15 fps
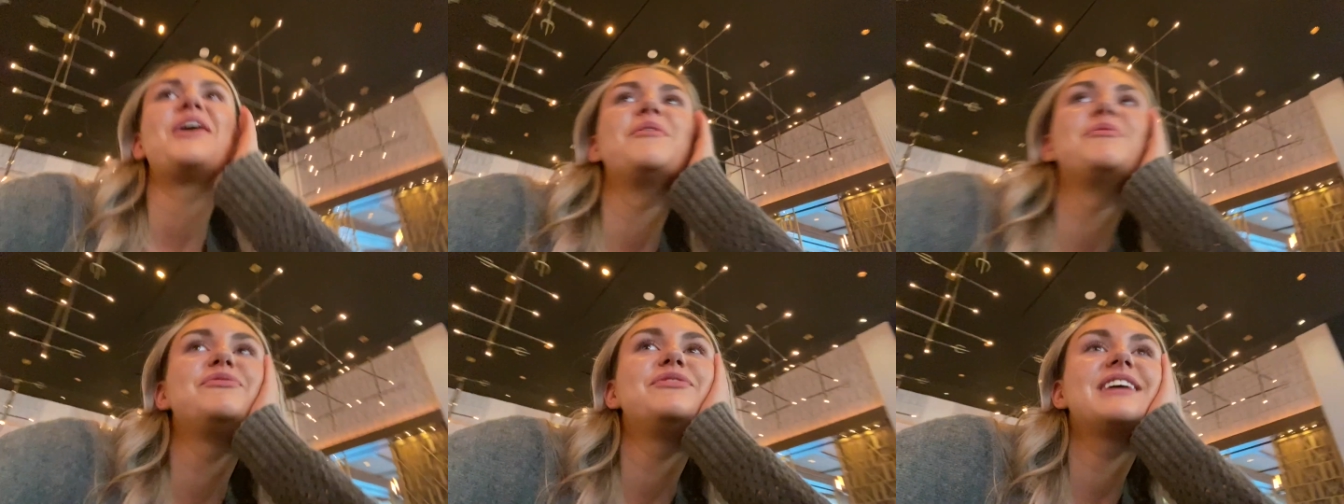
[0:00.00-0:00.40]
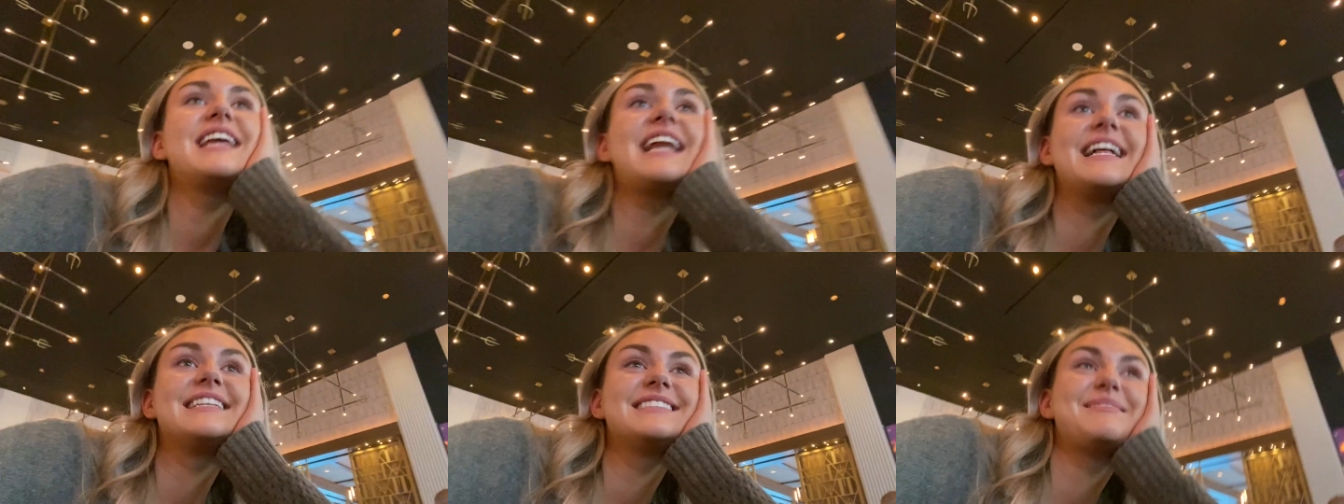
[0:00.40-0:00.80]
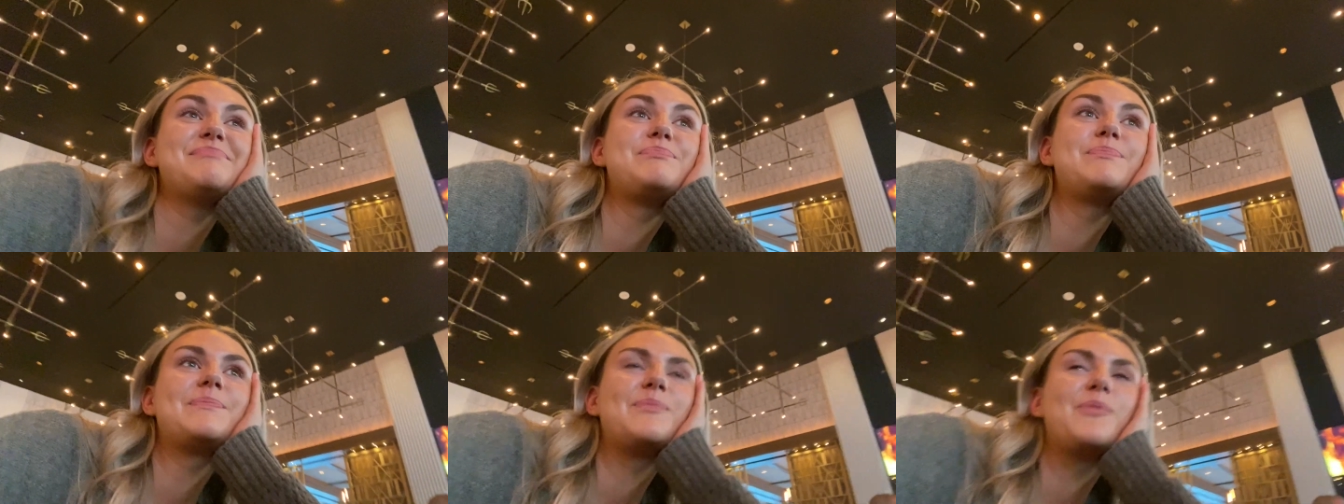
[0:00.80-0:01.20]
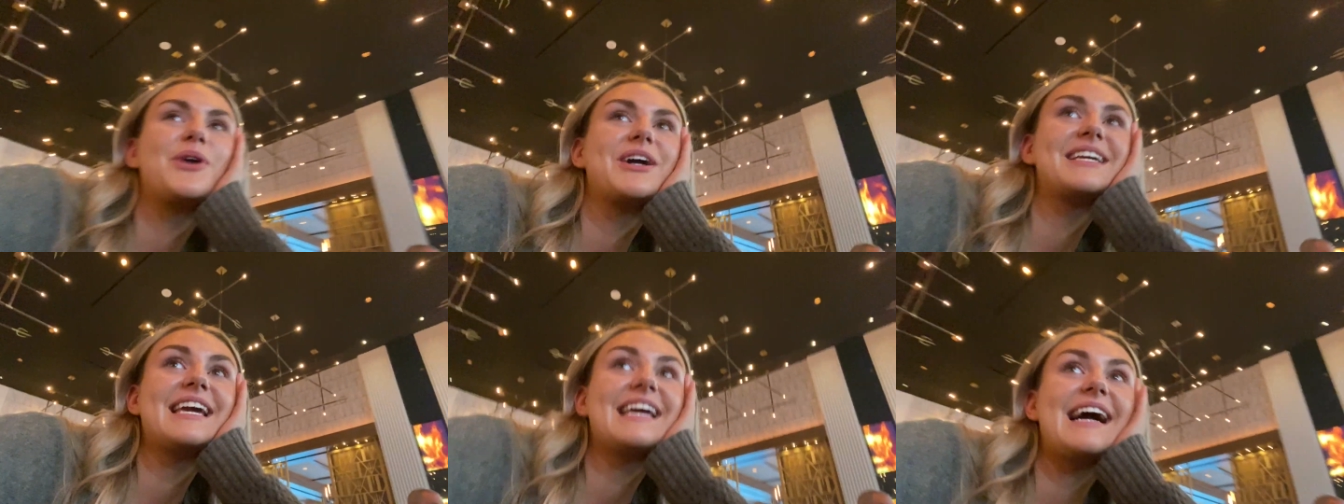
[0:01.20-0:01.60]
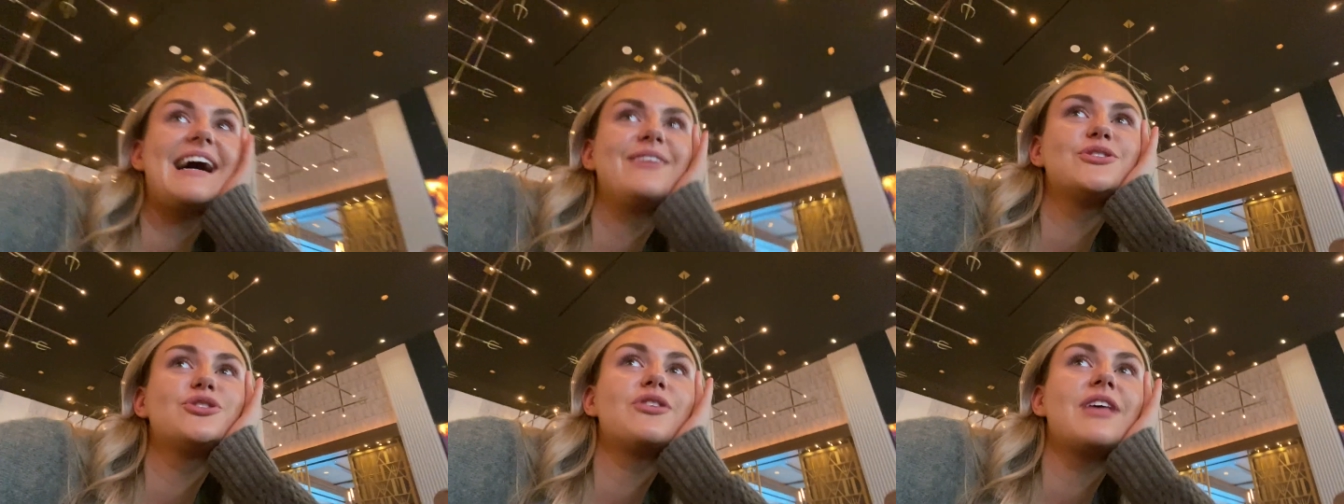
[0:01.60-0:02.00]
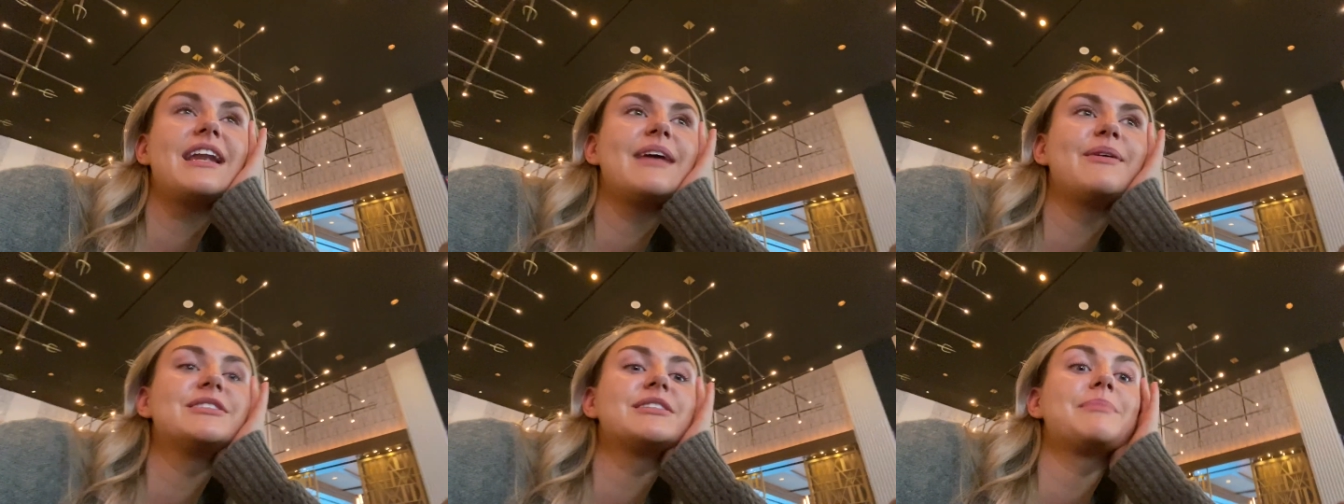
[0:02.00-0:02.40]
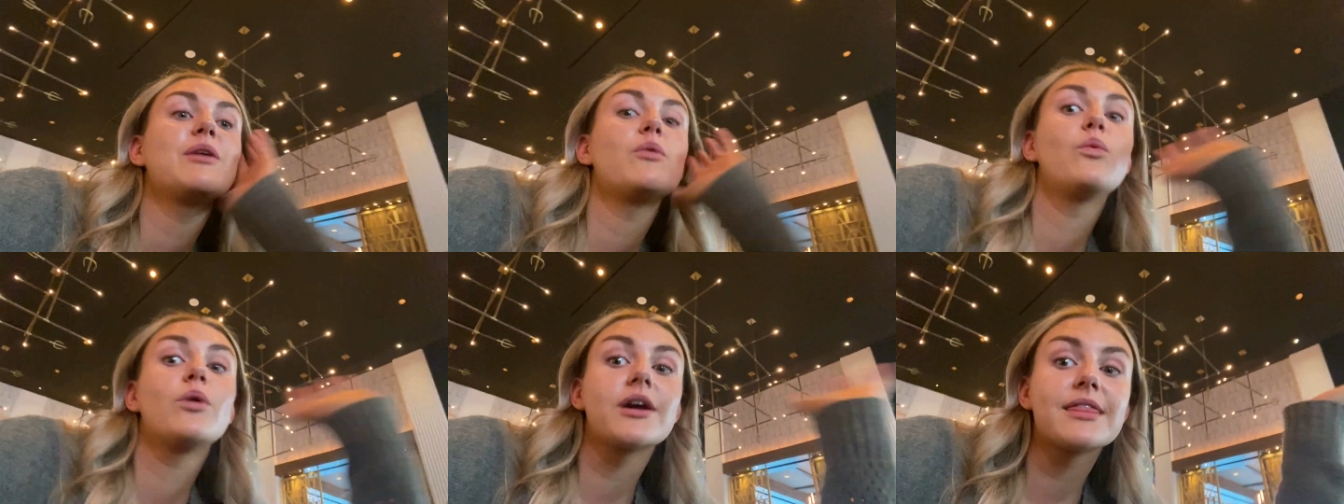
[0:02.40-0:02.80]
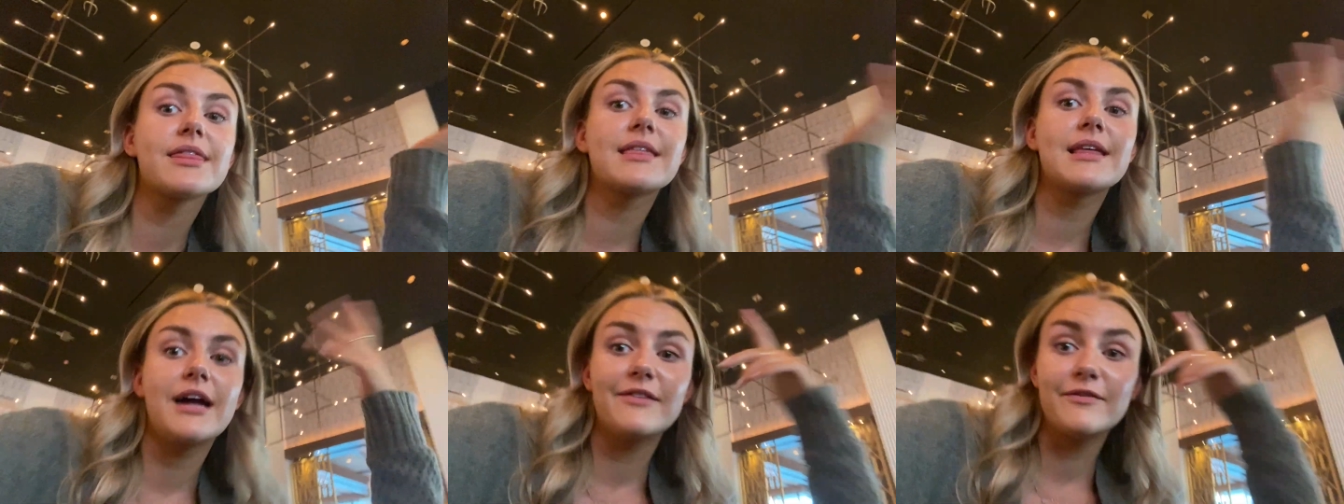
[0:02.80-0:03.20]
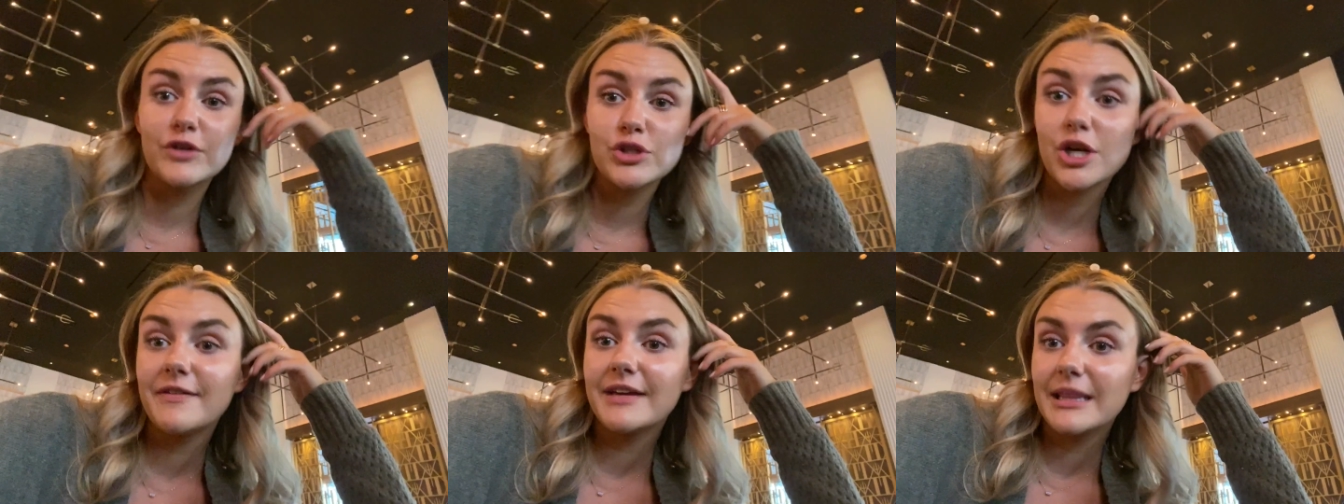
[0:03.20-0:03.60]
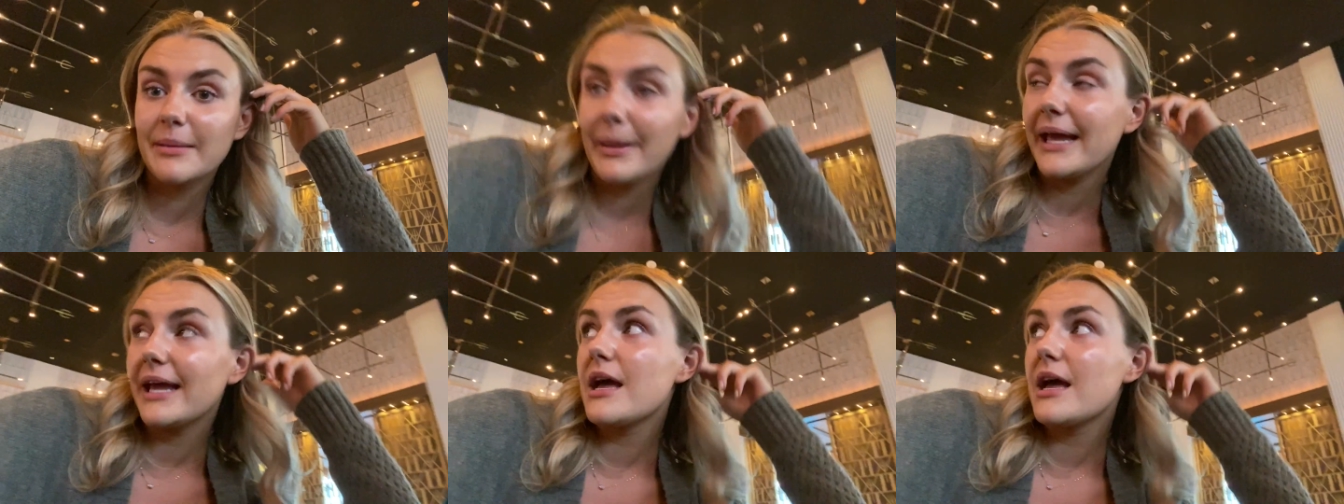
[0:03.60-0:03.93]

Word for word: Hopefully it ends up working out What's so that, that it would be worth reserving the bike.